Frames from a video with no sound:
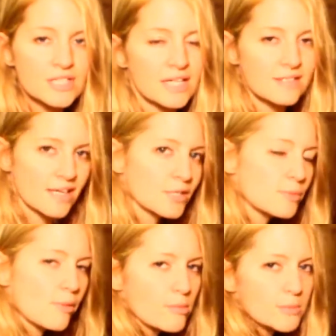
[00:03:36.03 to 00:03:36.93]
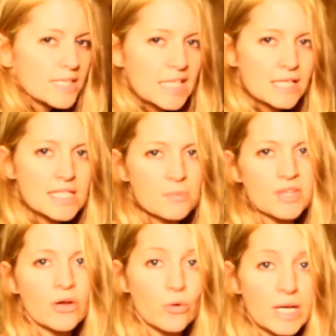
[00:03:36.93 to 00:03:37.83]
I decided we probably needed
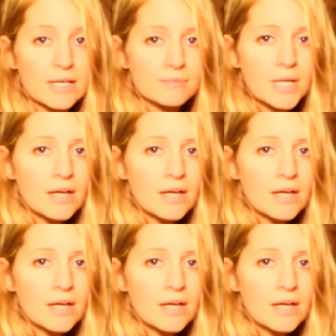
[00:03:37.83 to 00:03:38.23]
something green,